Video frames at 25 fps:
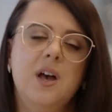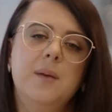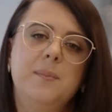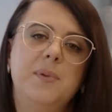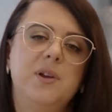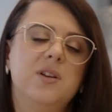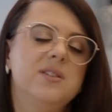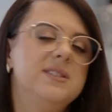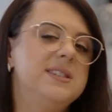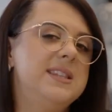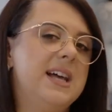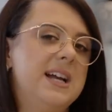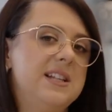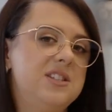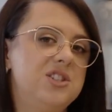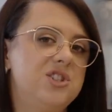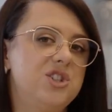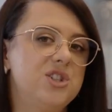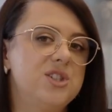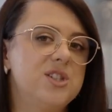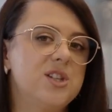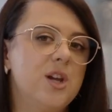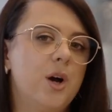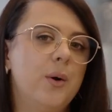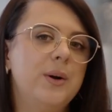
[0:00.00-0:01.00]
because that's
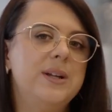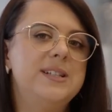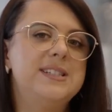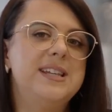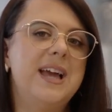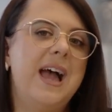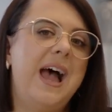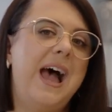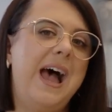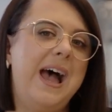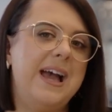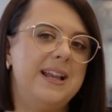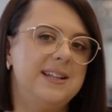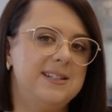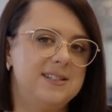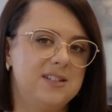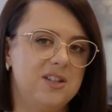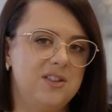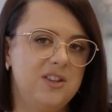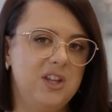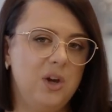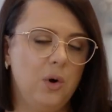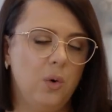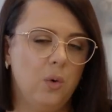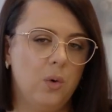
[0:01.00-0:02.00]
just going to add to
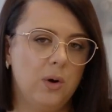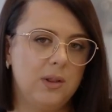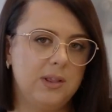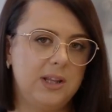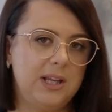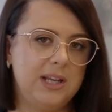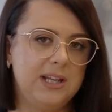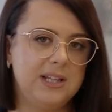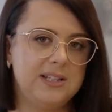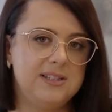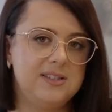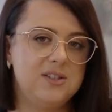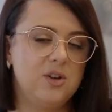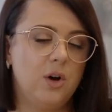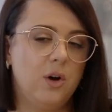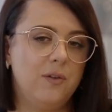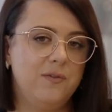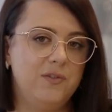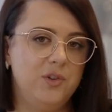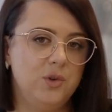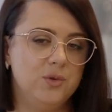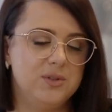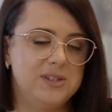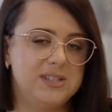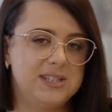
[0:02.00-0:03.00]
the oiliness
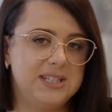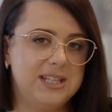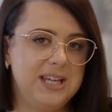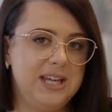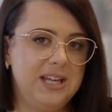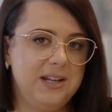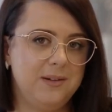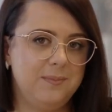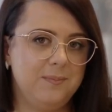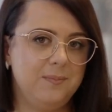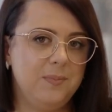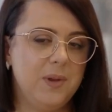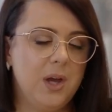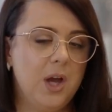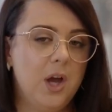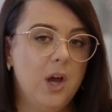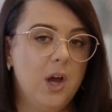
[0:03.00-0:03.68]
of your skin.